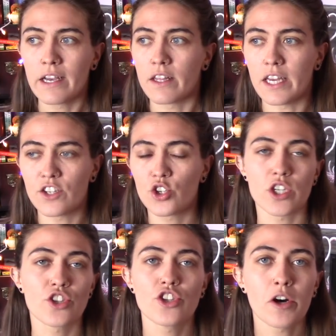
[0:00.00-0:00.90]
it's
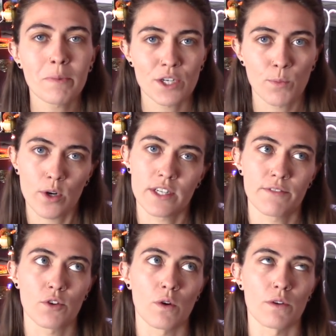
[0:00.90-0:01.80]
just so much more
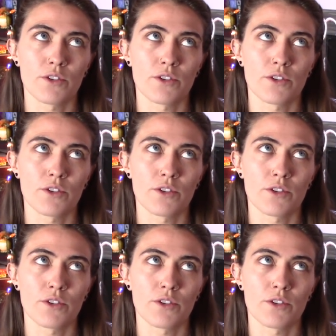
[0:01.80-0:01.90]
difficult.